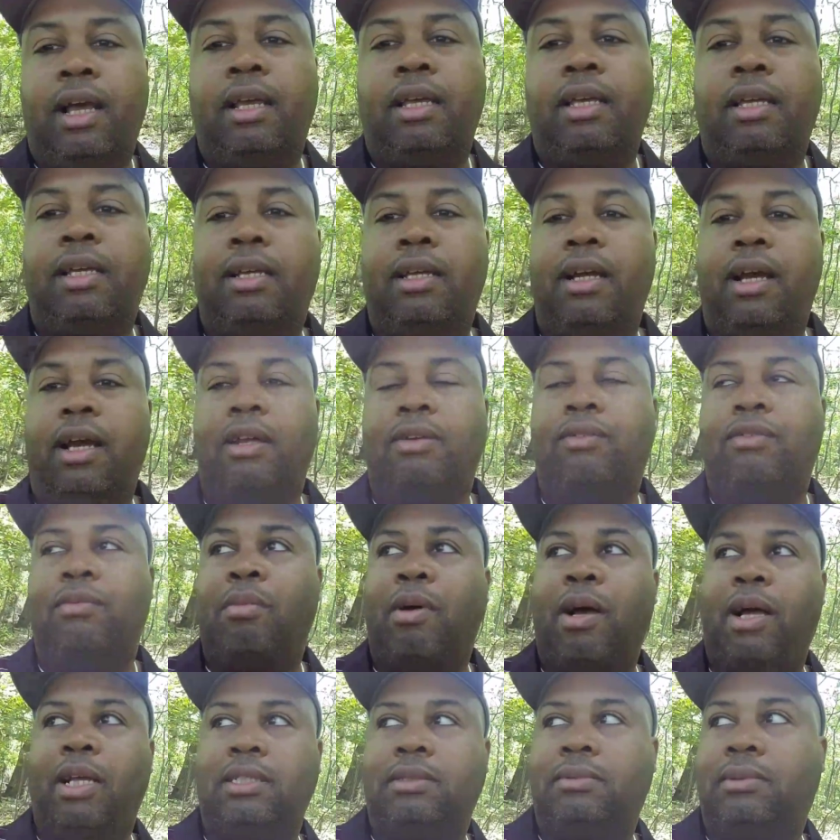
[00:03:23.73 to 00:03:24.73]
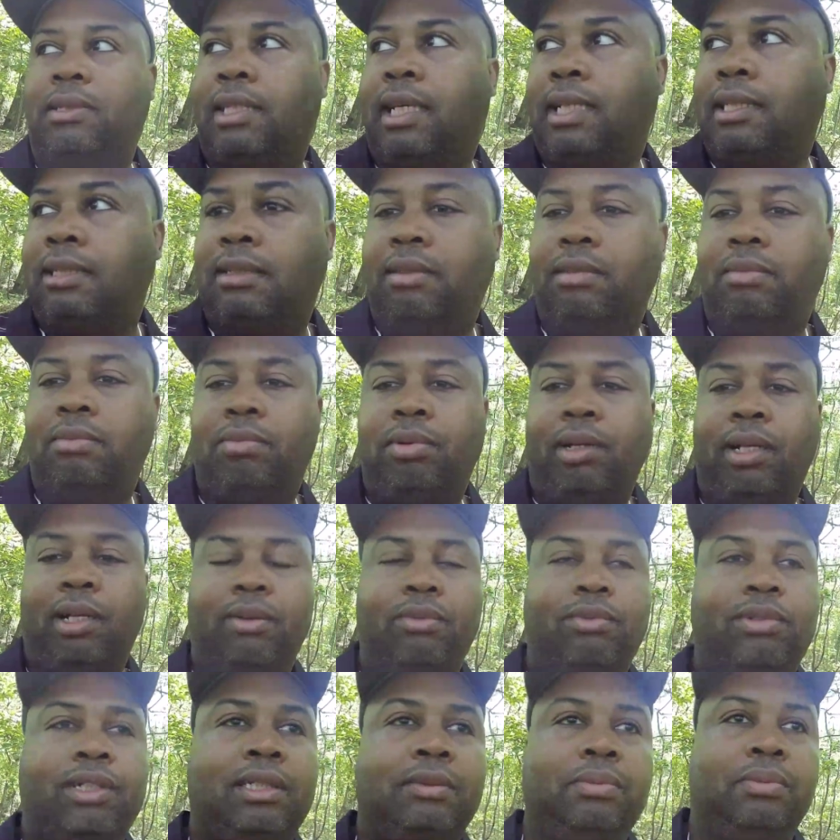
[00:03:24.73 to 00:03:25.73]
And out here kind of reminds me of like the
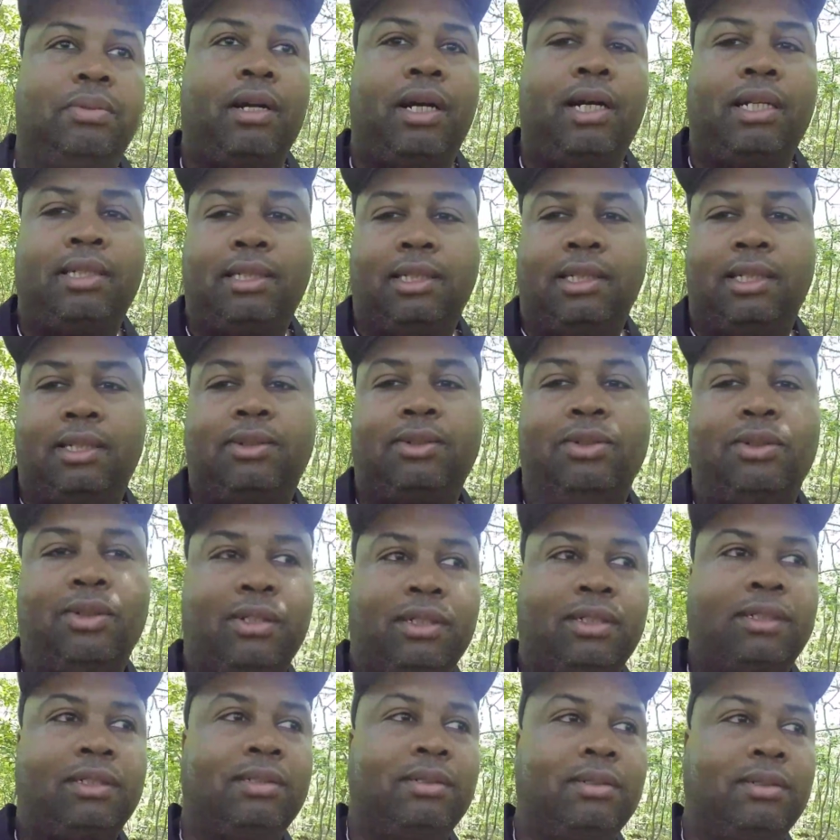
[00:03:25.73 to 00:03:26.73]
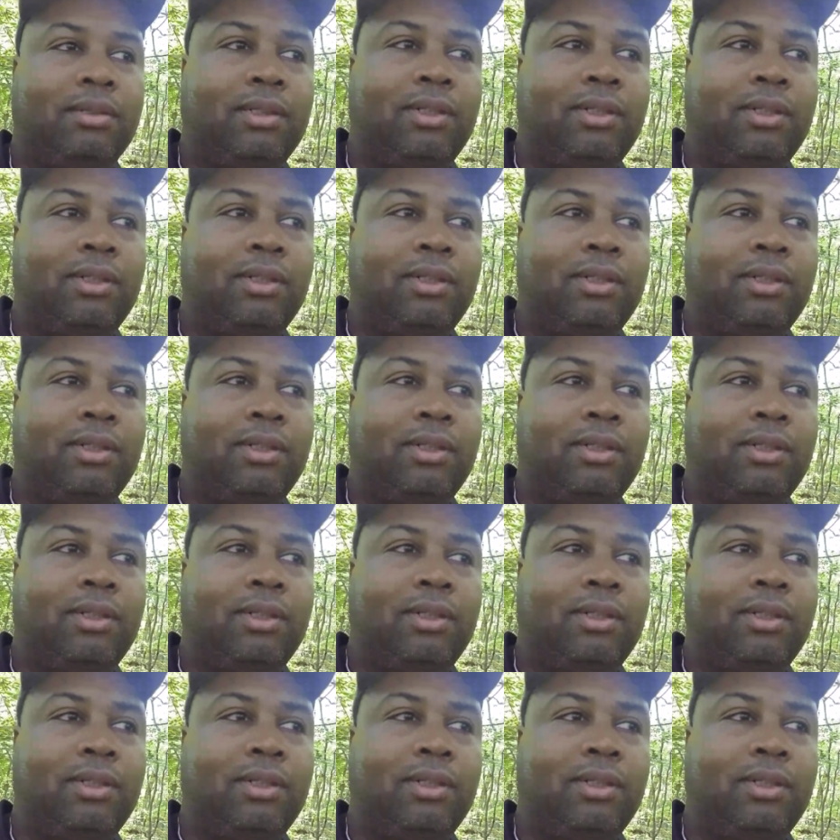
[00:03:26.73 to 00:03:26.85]
Blair Witch Project, or,